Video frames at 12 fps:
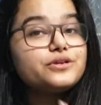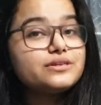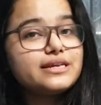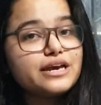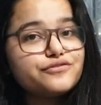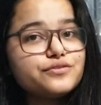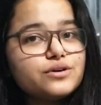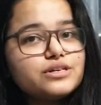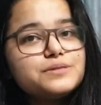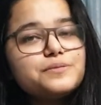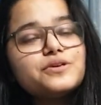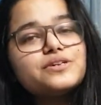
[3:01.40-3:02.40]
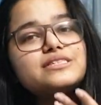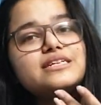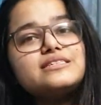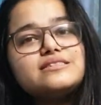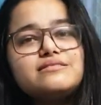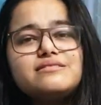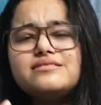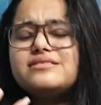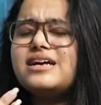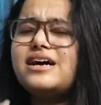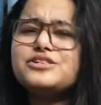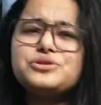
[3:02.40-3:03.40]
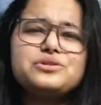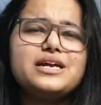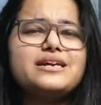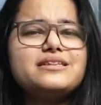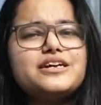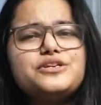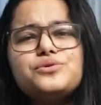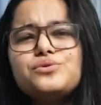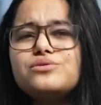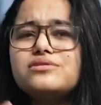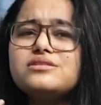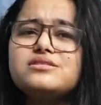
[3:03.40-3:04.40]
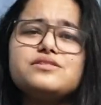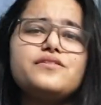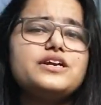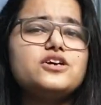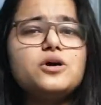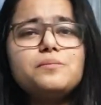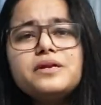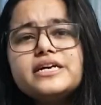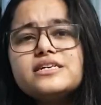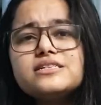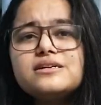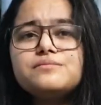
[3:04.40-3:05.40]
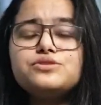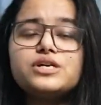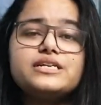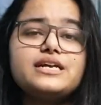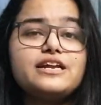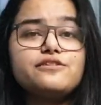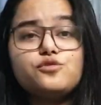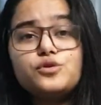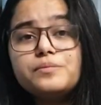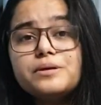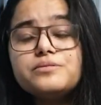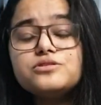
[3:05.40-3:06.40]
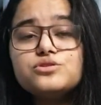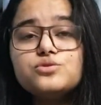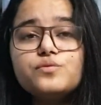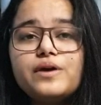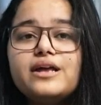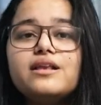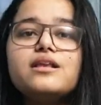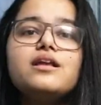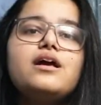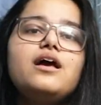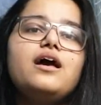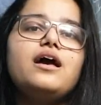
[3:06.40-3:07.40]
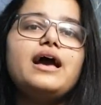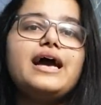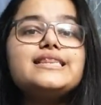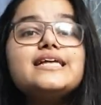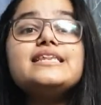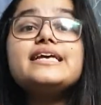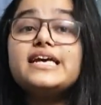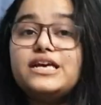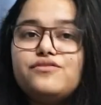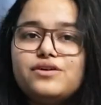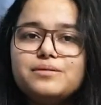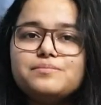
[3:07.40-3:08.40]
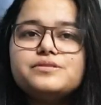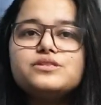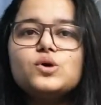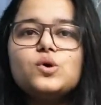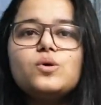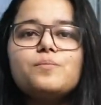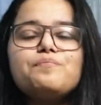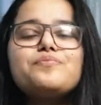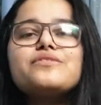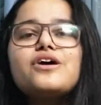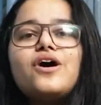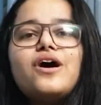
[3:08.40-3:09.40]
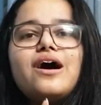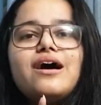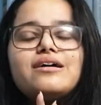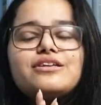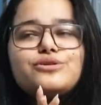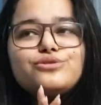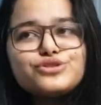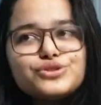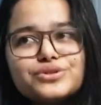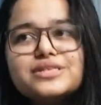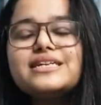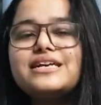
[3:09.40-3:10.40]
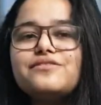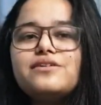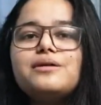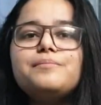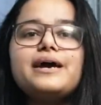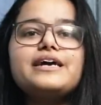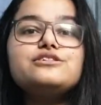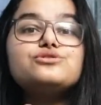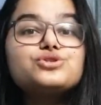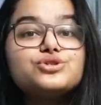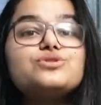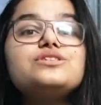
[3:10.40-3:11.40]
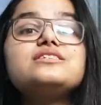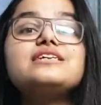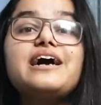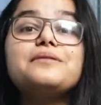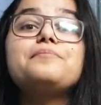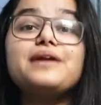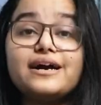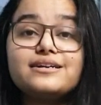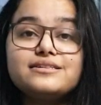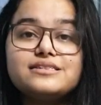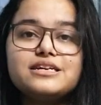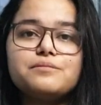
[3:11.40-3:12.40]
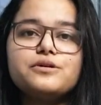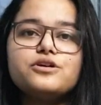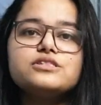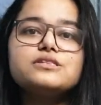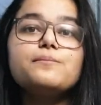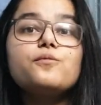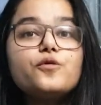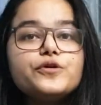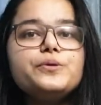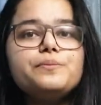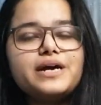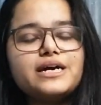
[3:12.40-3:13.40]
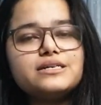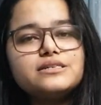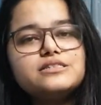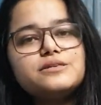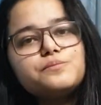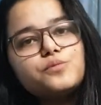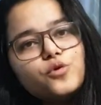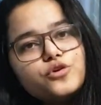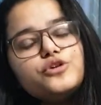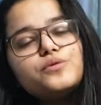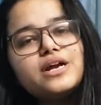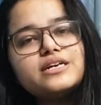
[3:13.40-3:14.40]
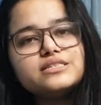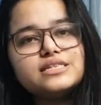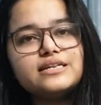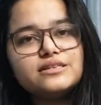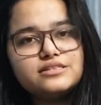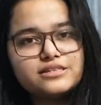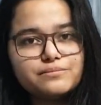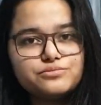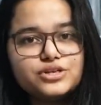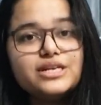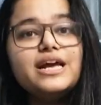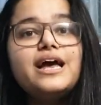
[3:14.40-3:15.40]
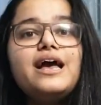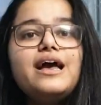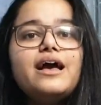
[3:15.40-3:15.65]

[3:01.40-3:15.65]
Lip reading: put in the efforts, because they start to think that this is a very complicated subject and I won't be able to do well, and then they give up. So you shouldn't give up, and you should start practicing, because the more you practice, the more you will understand the subject,